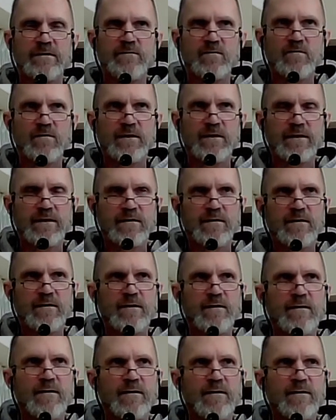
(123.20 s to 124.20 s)
morning,
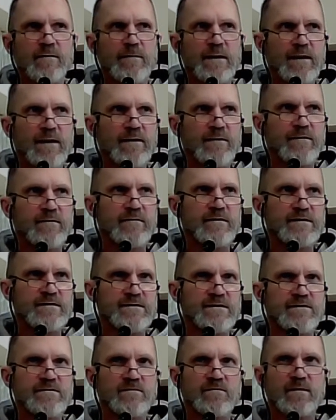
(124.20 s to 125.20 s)
about the
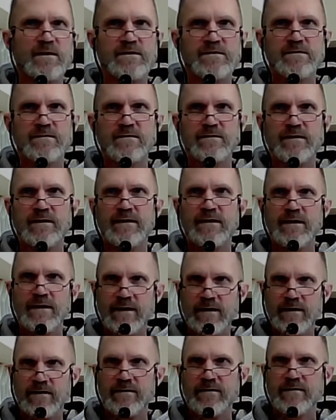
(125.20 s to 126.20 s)
situation at
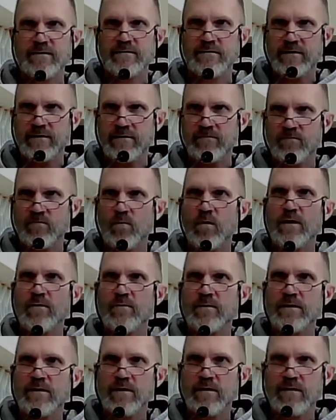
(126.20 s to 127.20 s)
hand and where
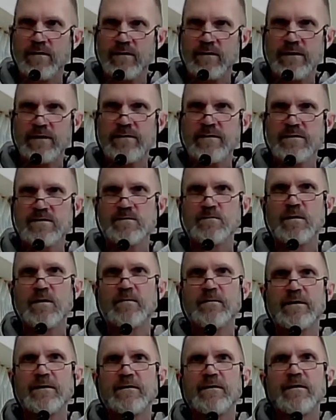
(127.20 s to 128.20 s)
we are in this
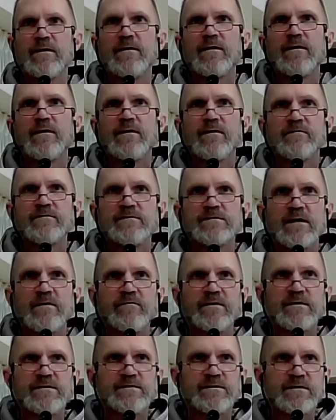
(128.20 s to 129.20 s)
moment of
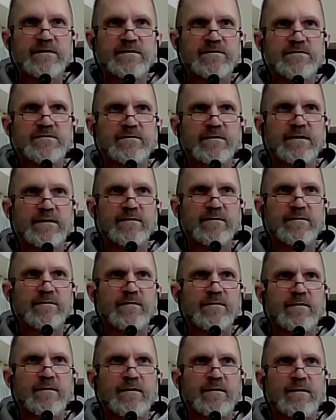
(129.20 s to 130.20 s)
salvation history.
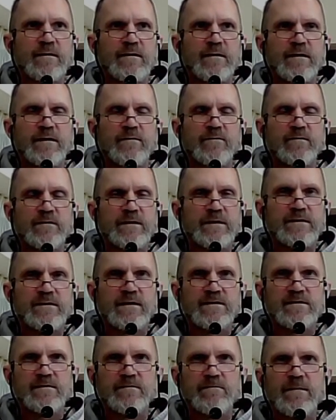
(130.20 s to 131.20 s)
It really
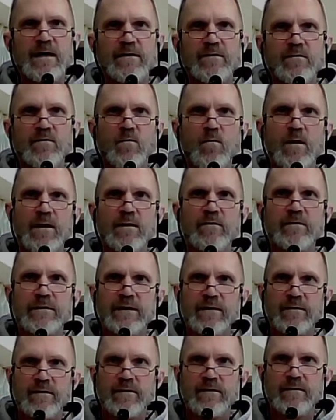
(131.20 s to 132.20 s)
doesn't matter where we
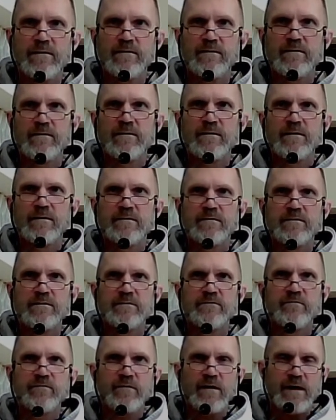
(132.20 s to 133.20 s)
are.
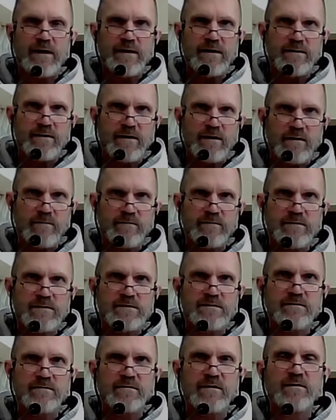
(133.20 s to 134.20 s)
Good Friday
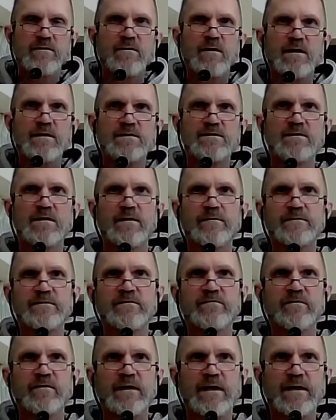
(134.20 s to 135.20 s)
comes, the cross comes
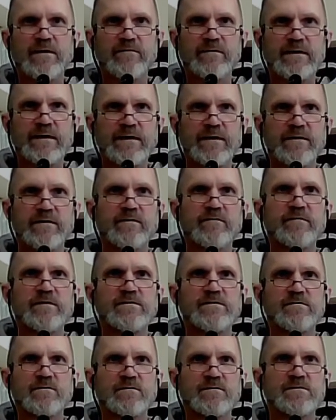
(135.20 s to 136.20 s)
for every
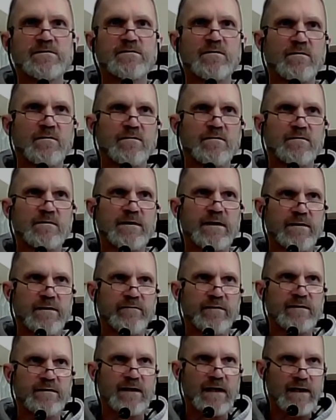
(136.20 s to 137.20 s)
individual soul and
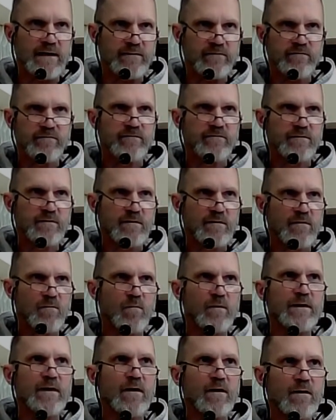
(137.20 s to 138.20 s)
every life.
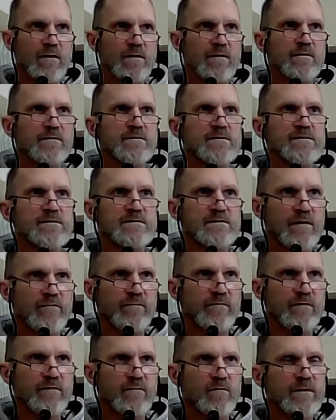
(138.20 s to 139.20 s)
We all
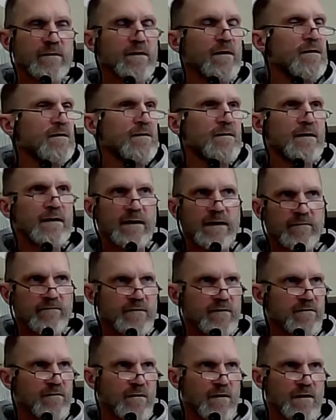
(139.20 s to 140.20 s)
suffer. We all have the
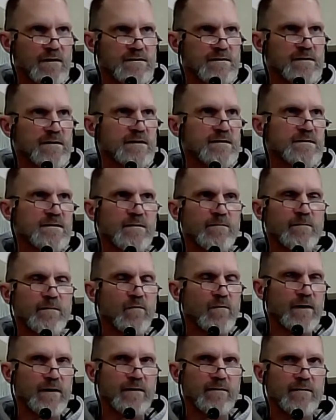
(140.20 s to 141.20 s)
cross at some
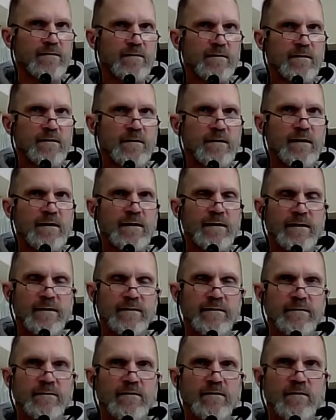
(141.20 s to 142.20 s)
point. And
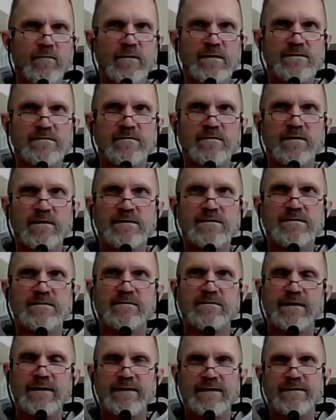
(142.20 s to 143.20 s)
it always looks
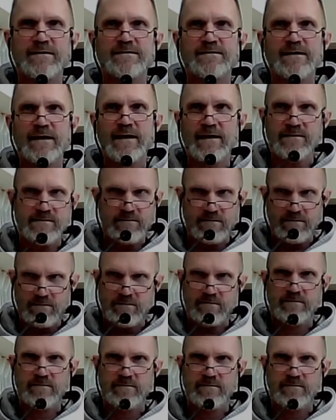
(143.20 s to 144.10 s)
like a disaster